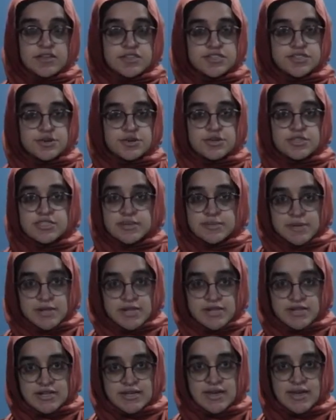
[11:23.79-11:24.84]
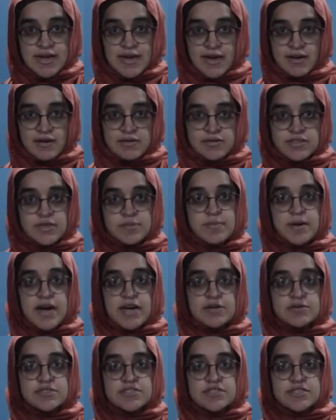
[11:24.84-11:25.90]
So similarly here, the
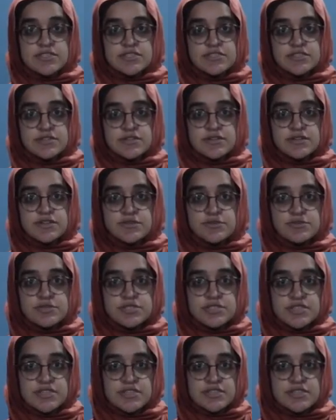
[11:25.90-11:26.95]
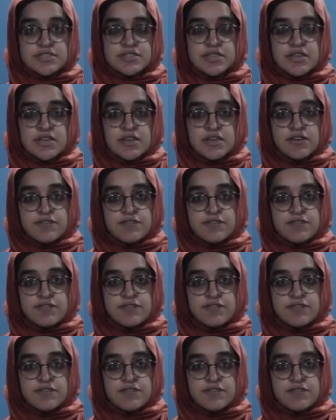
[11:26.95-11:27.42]
biosensor uses